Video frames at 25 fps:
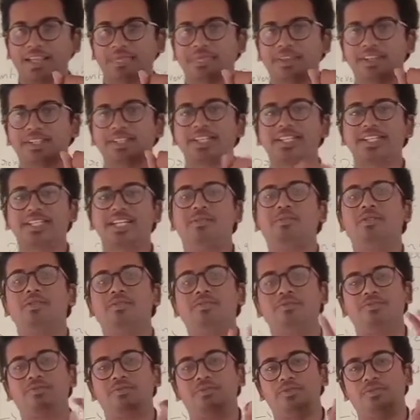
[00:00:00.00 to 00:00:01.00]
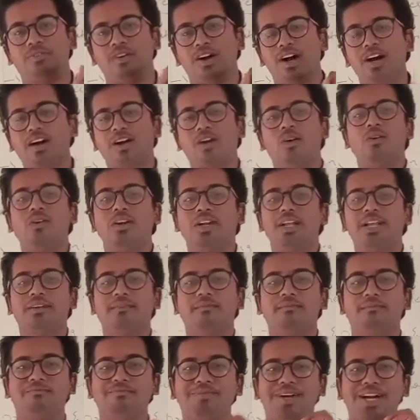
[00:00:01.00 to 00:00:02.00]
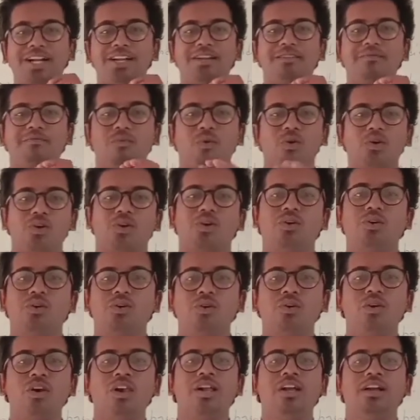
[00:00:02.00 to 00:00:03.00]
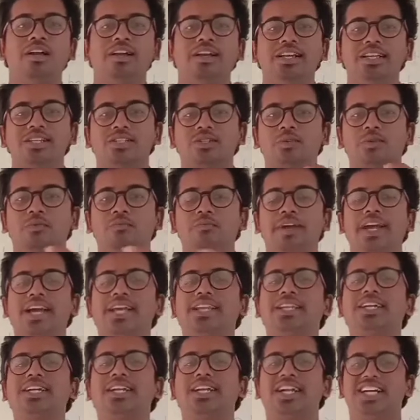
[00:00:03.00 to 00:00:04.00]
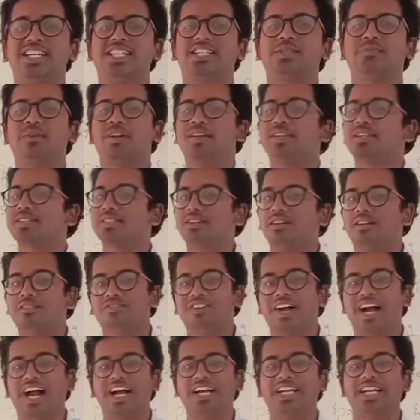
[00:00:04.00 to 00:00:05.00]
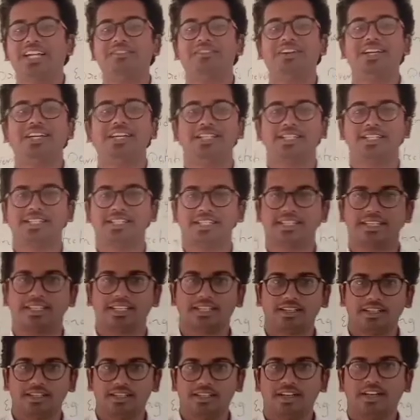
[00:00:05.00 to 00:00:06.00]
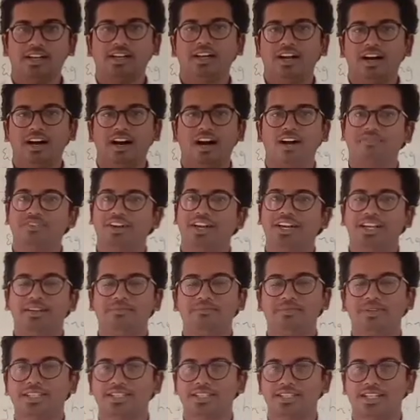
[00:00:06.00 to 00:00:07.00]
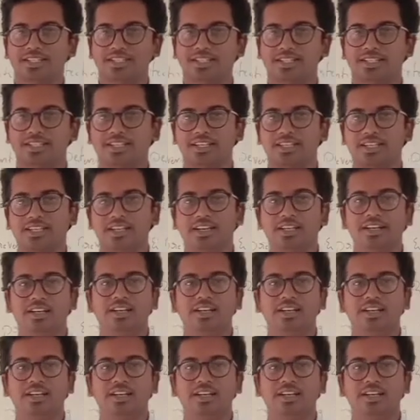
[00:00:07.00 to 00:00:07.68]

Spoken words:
the system of accounting main motto is to make the transparency of activities of any business.